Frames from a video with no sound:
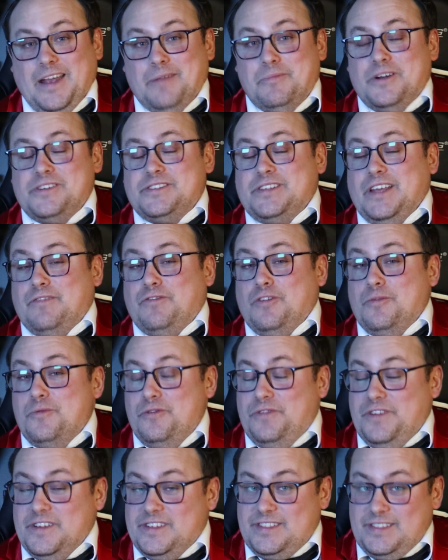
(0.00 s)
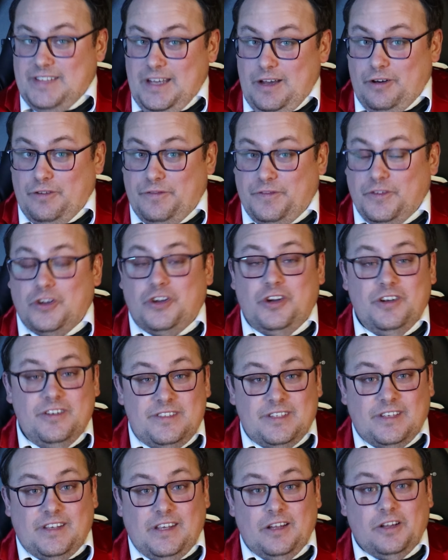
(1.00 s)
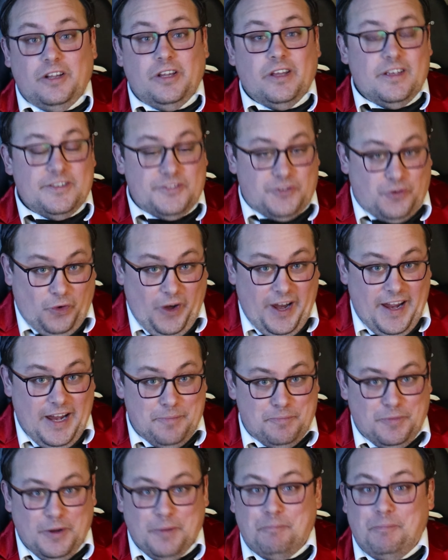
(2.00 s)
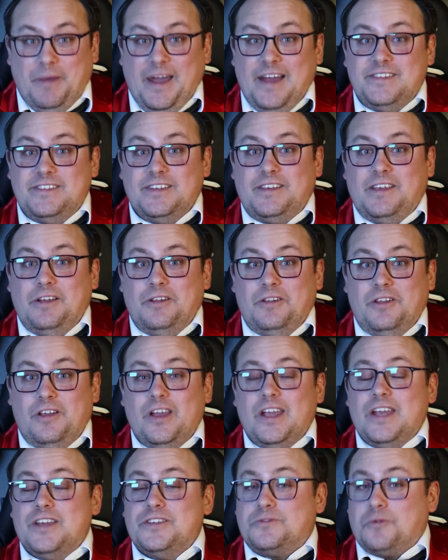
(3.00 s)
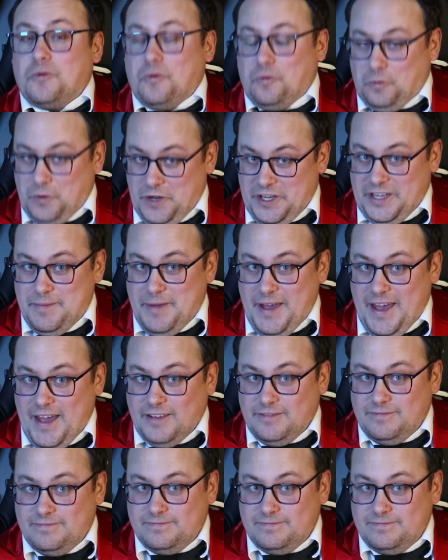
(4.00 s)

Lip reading: And much like vermouth itself, good tequila is great, but bad tequila is really bad.